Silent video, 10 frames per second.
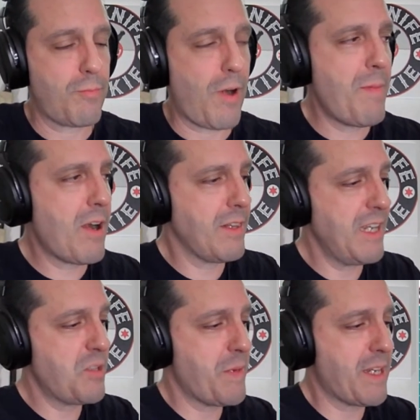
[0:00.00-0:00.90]

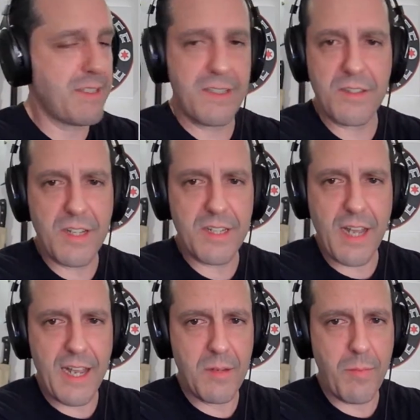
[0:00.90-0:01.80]
primarily it's because it's
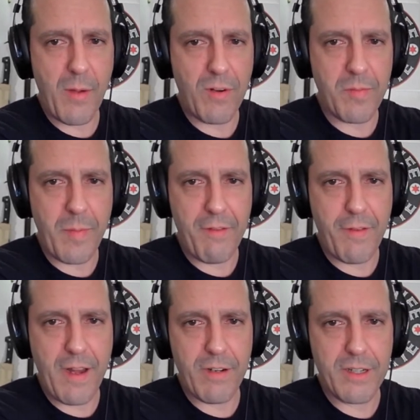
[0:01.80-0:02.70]
designed by one of my
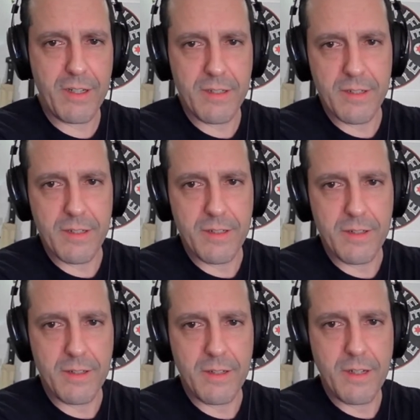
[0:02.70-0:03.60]
favorite
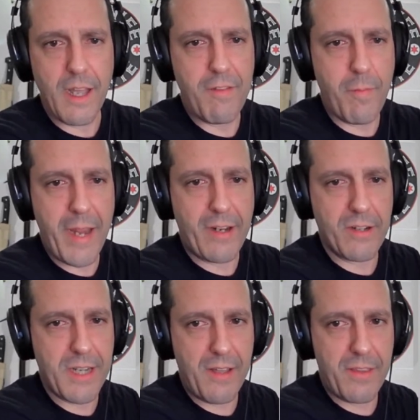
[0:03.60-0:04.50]
knife
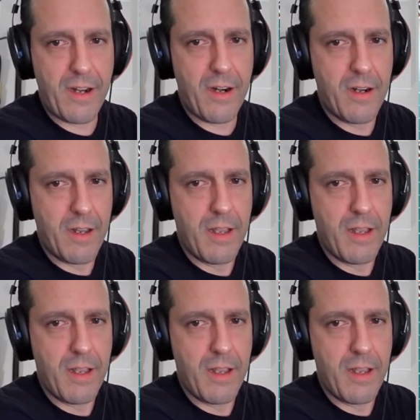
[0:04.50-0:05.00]
makers out there,